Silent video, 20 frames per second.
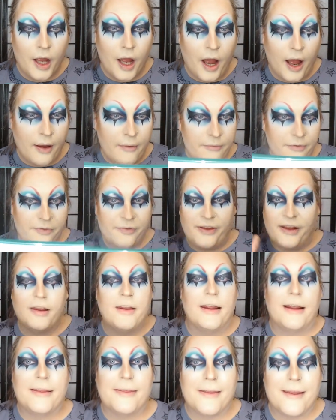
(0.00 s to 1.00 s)
I'm
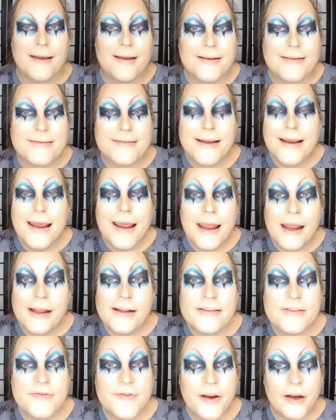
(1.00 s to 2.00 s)
feeling this.
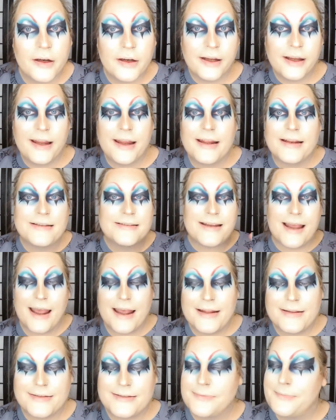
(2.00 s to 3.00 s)
It's very
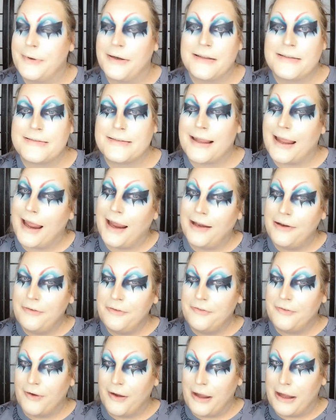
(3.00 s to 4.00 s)
intense, but it's kind of
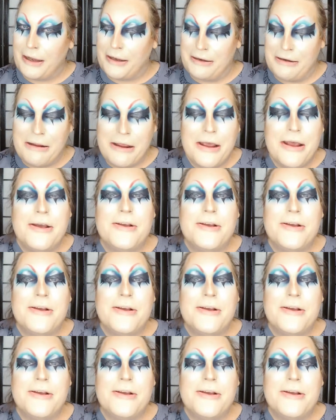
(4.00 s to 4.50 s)
fun.